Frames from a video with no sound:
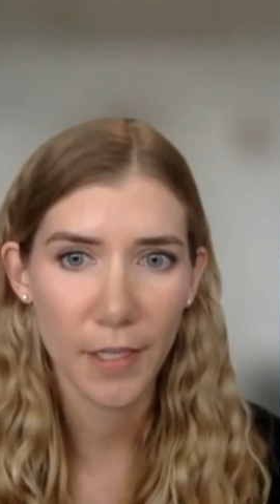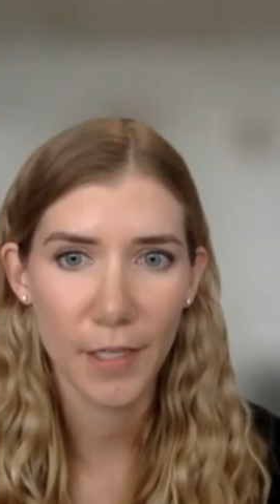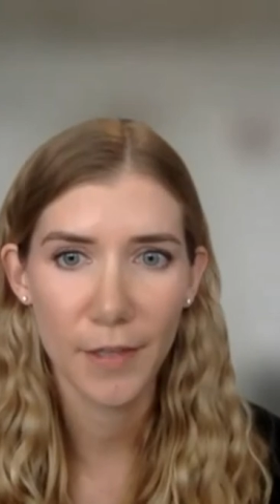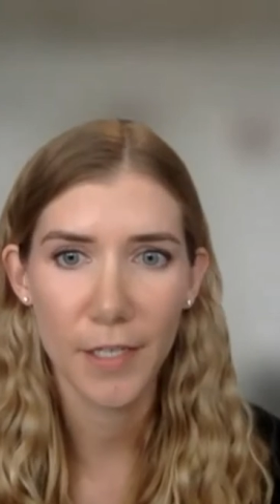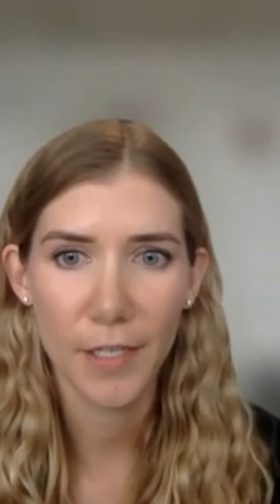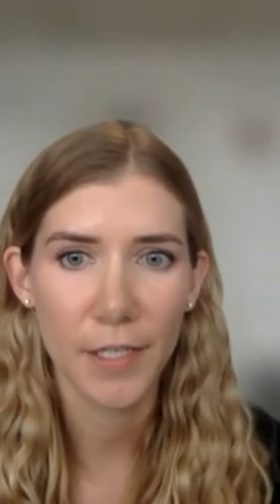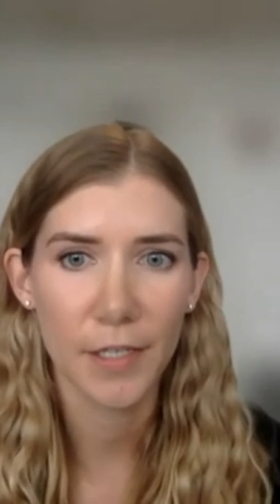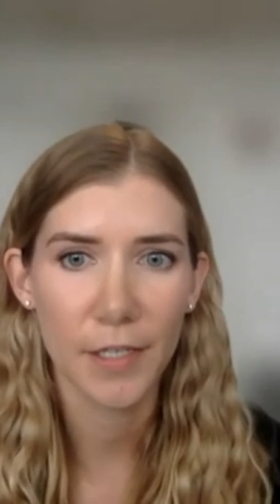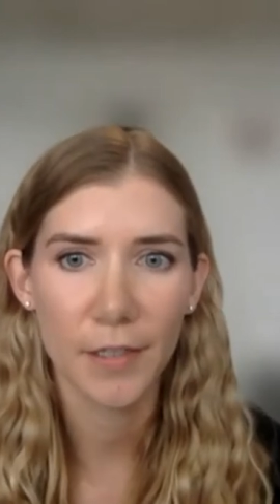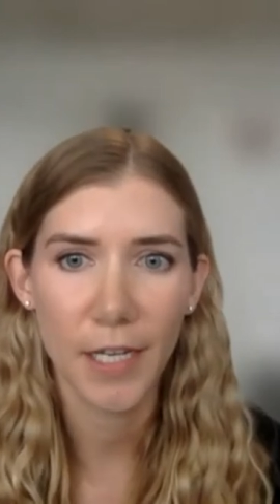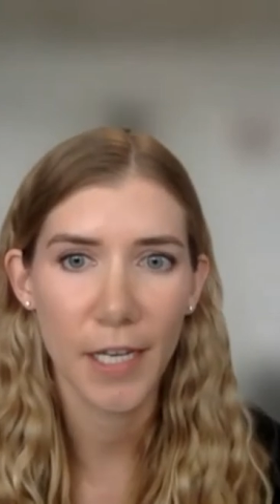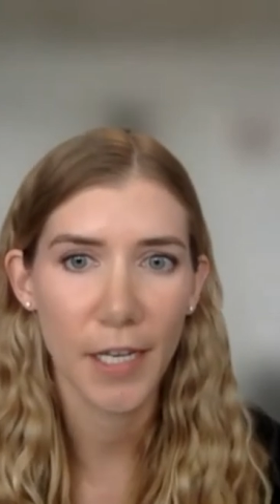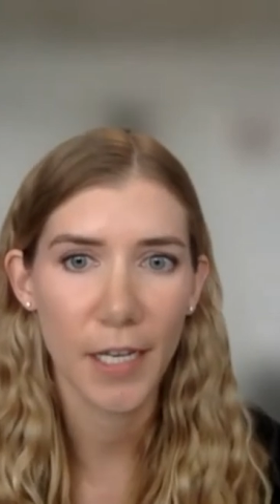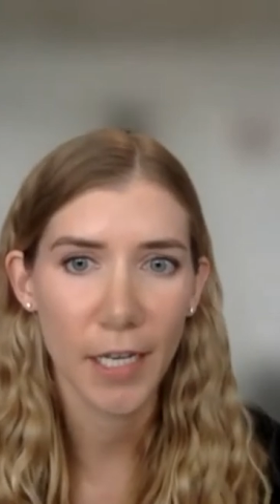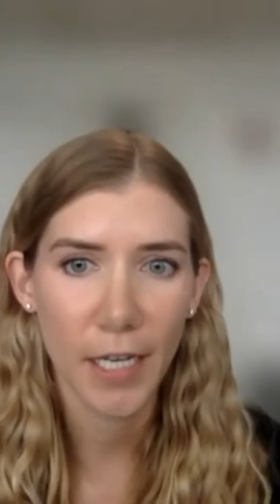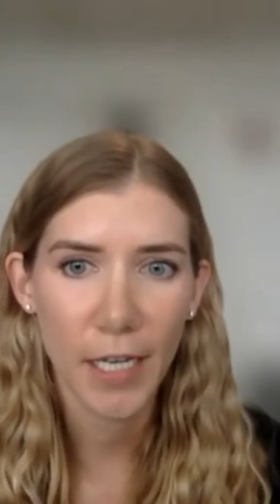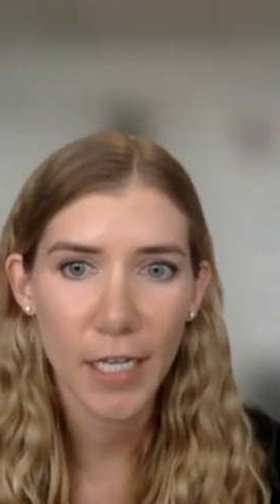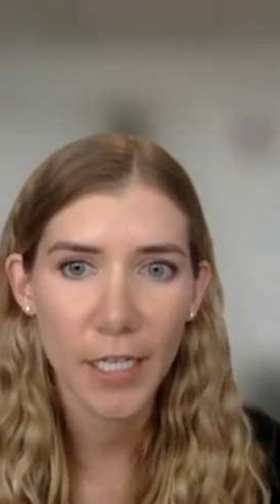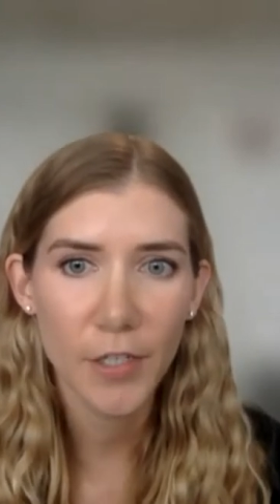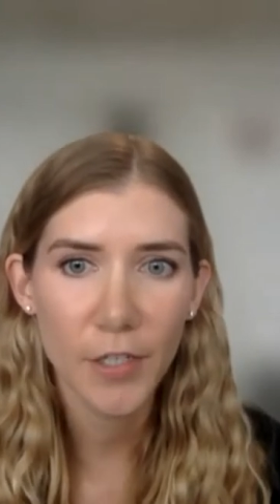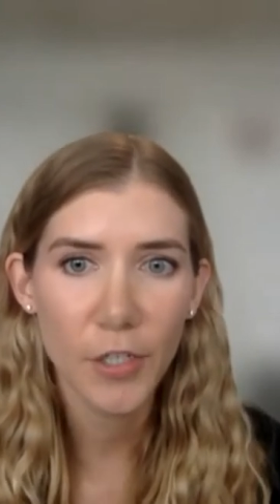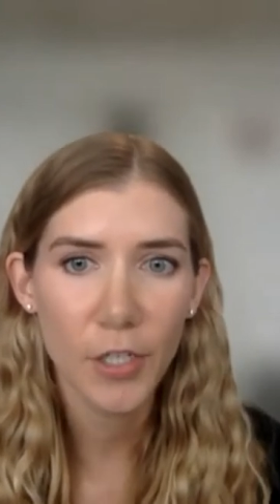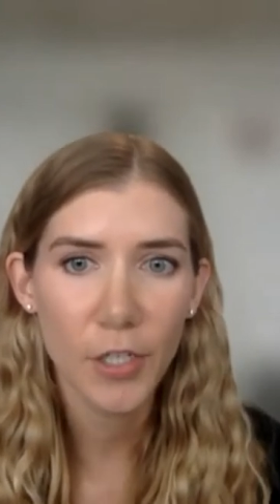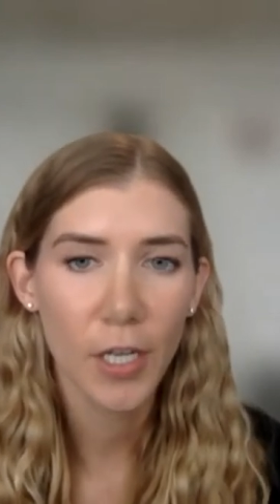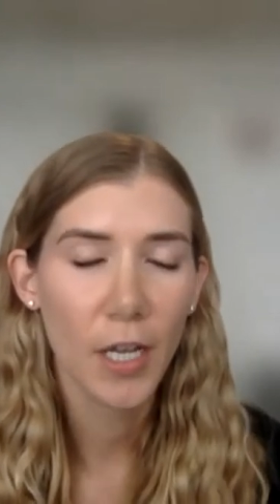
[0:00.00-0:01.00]
in this day and
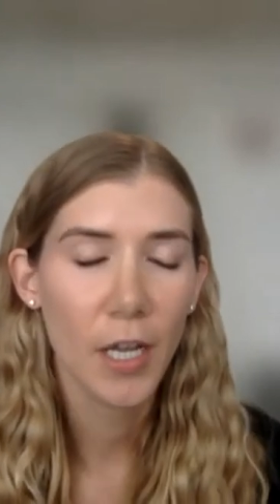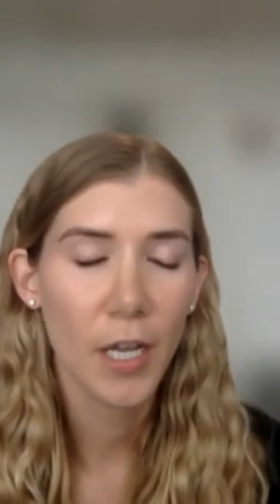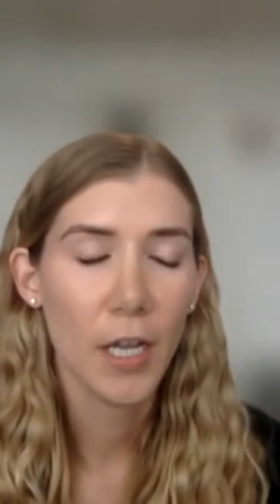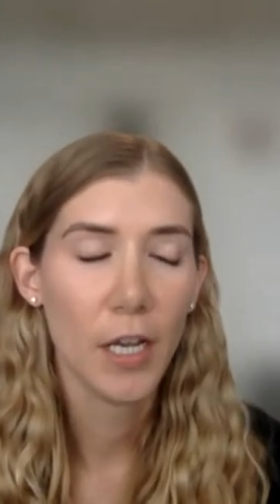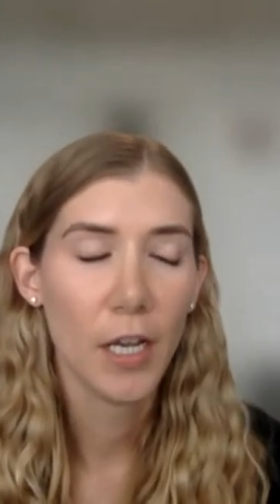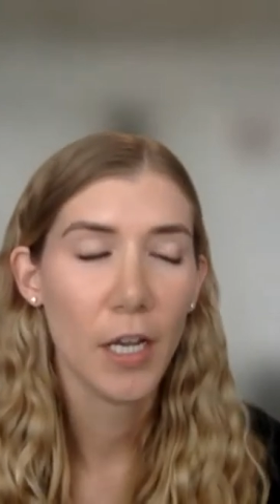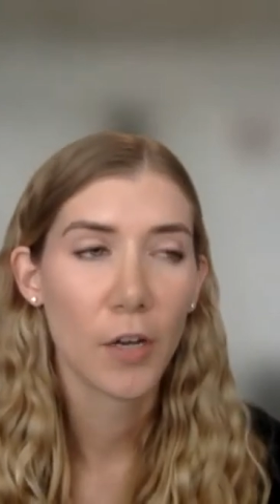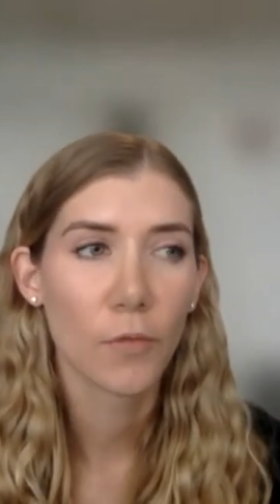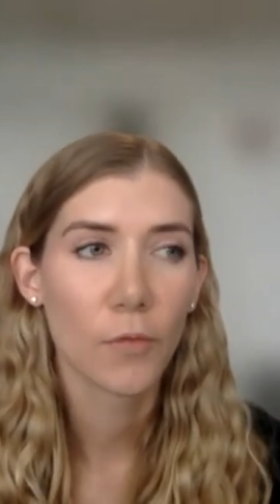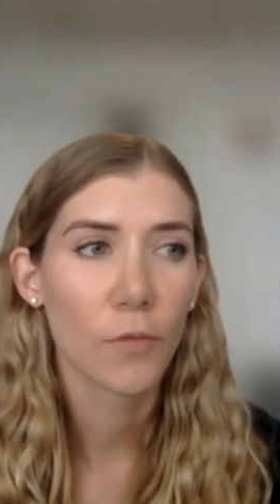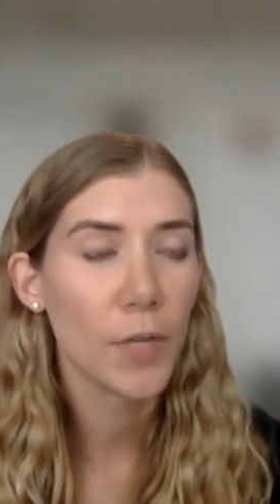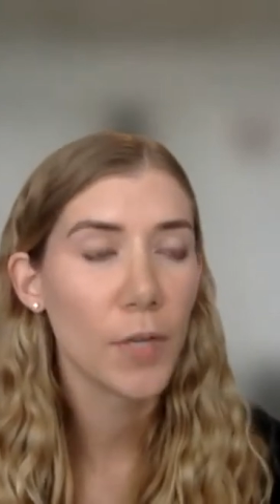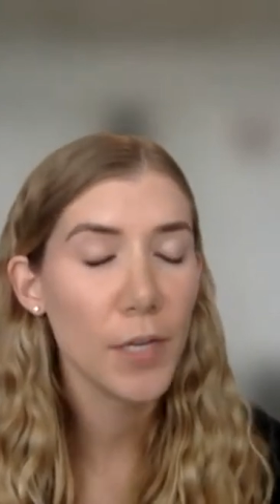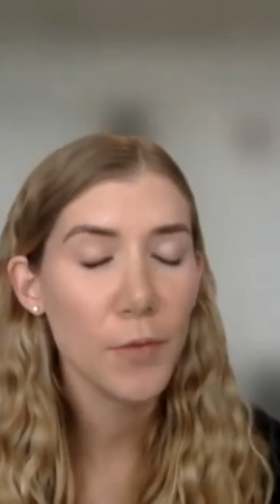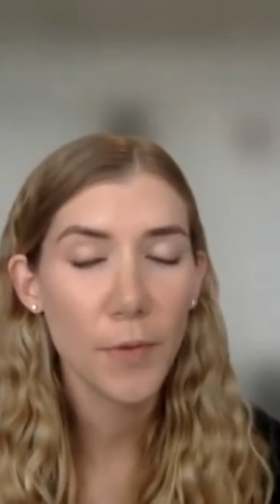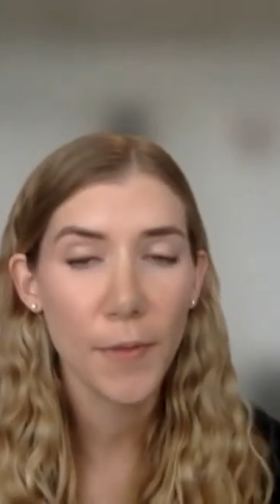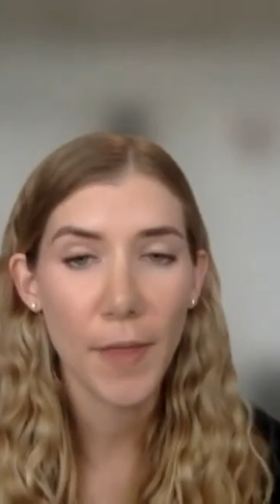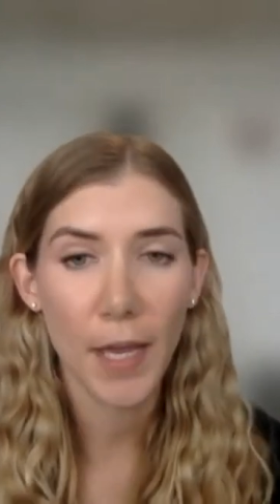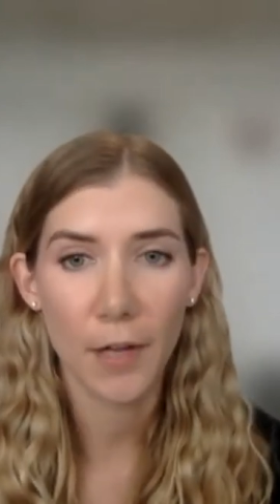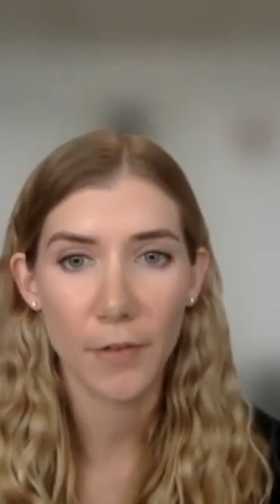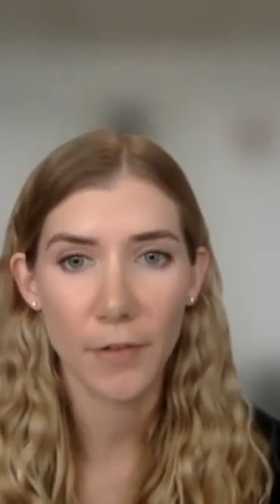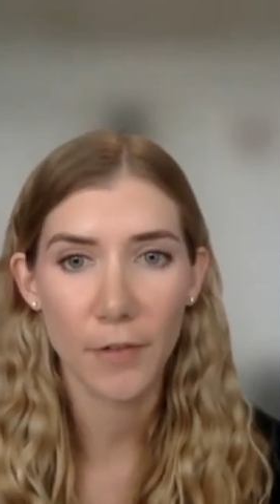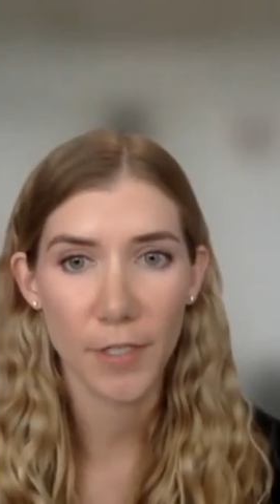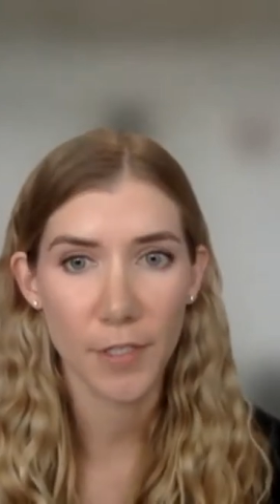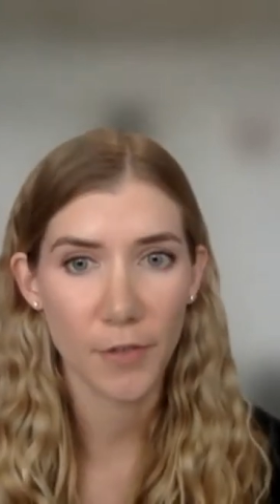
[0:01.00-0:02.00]
age, read
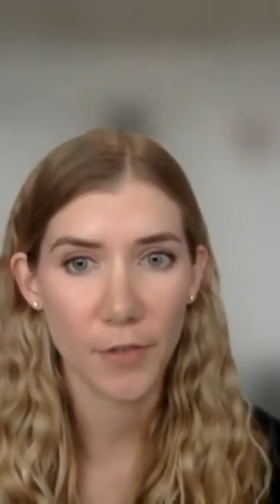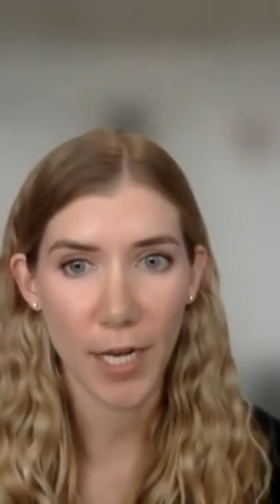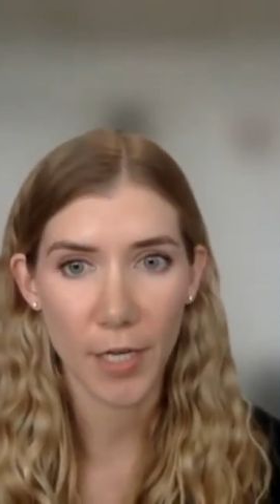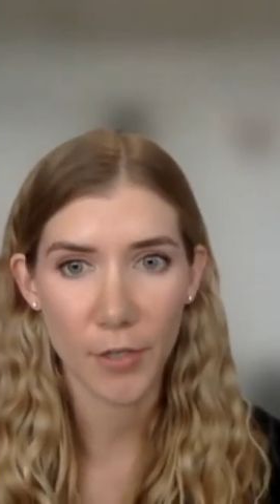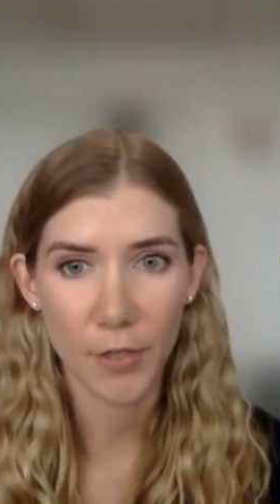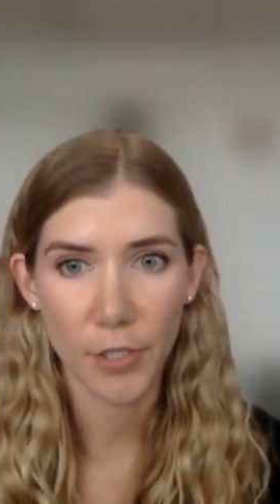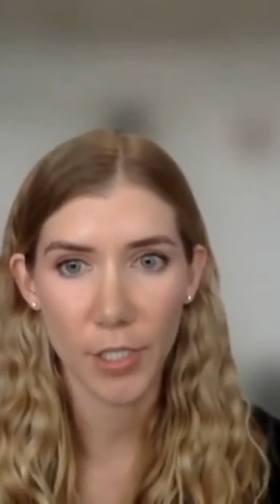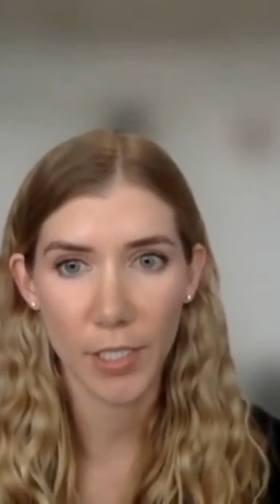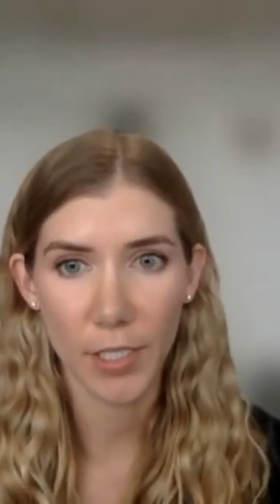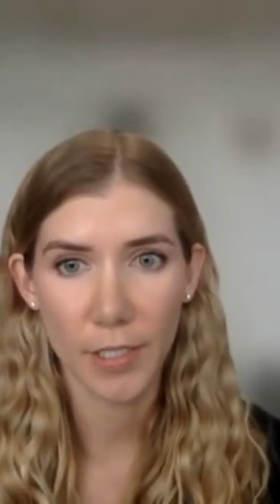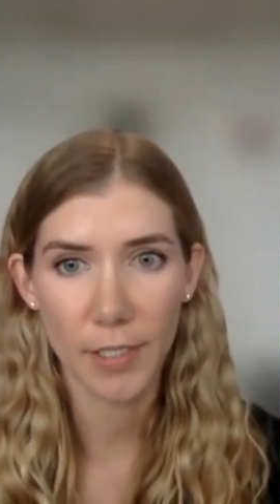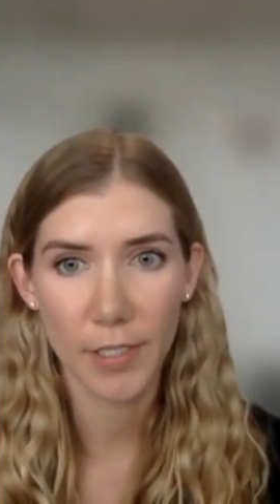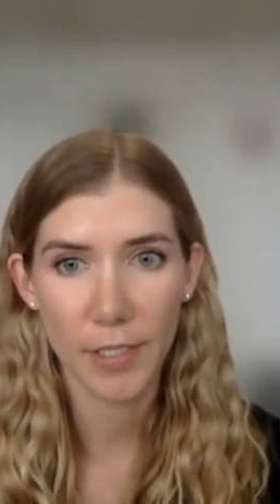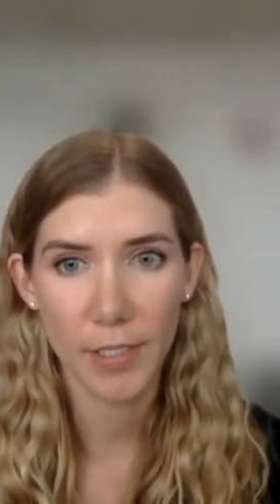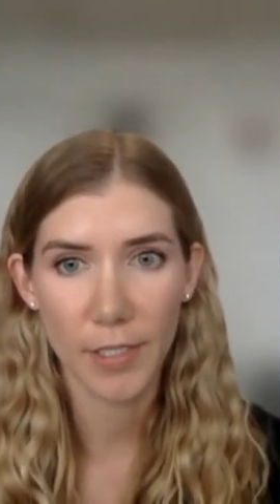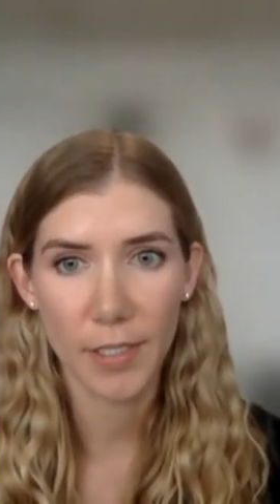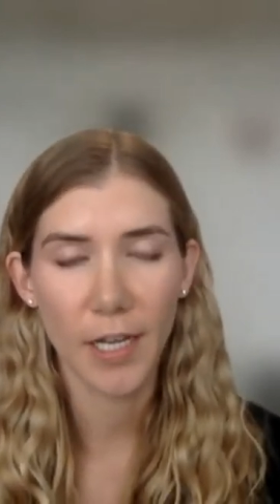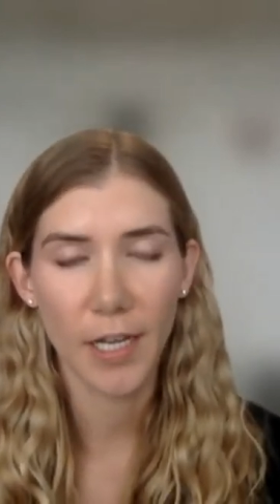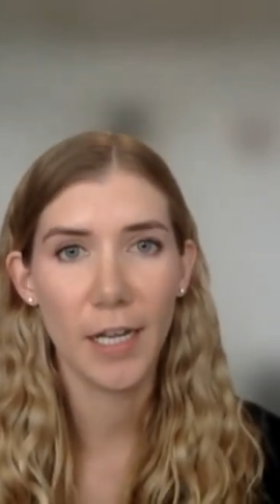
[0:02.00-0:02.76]
without distractions.